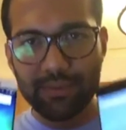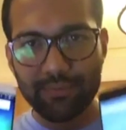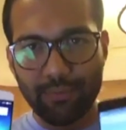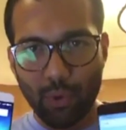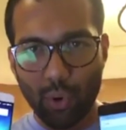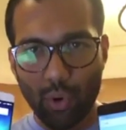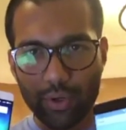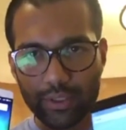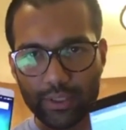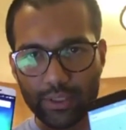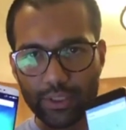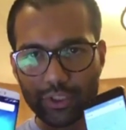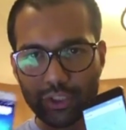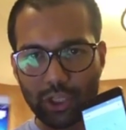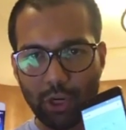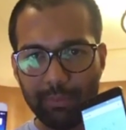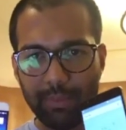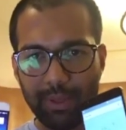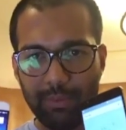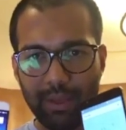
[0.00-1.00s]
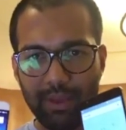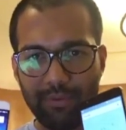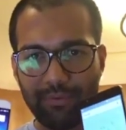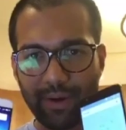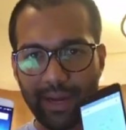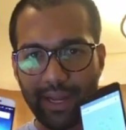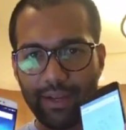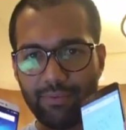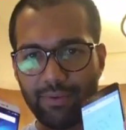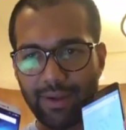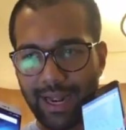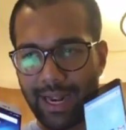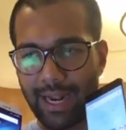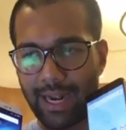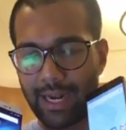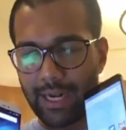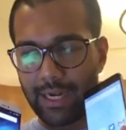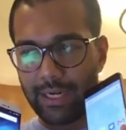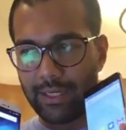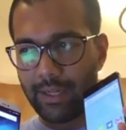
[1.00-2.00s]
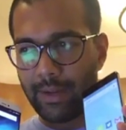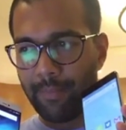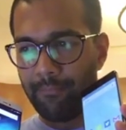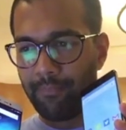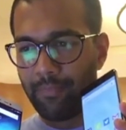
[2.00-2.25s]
for the Xiaomi Mi 5, and